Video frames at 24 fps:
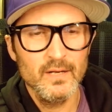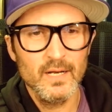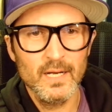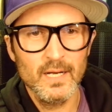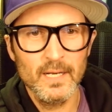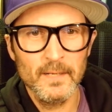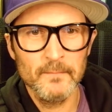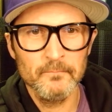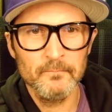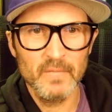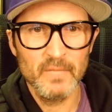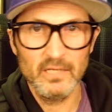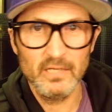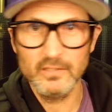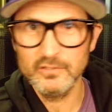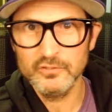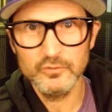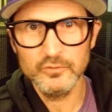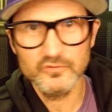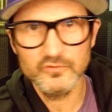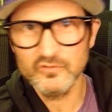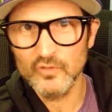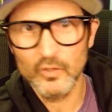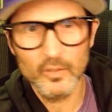
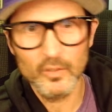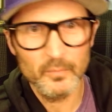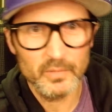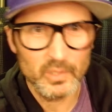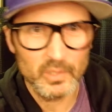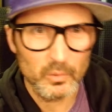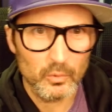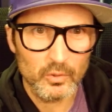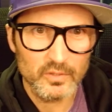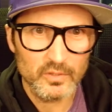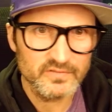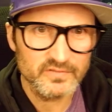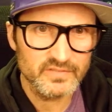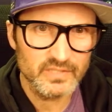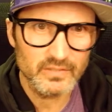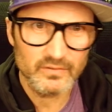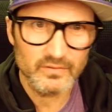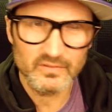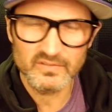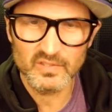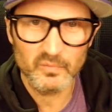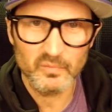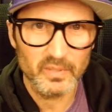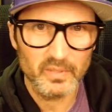LSU saw him in the World Series.